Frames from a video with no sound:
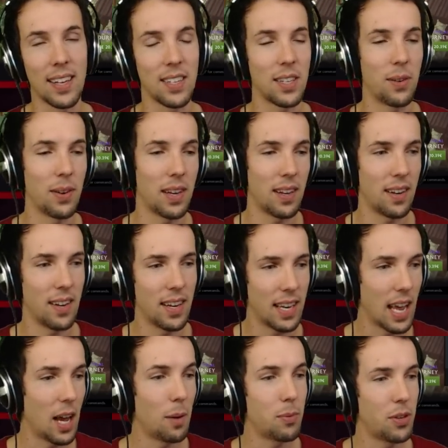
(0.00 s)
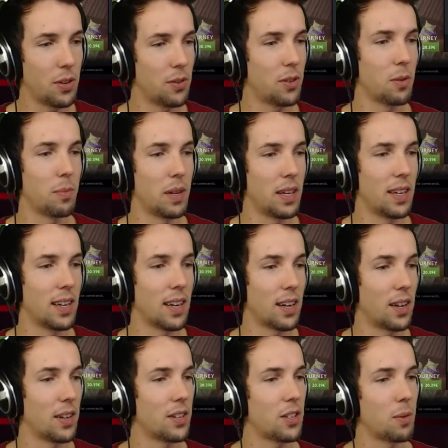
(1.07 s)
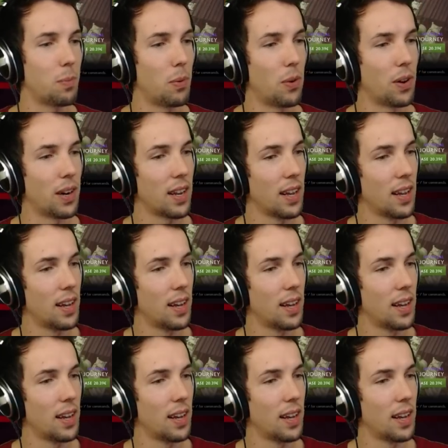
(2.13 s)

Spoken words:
So it helps you to be a good support.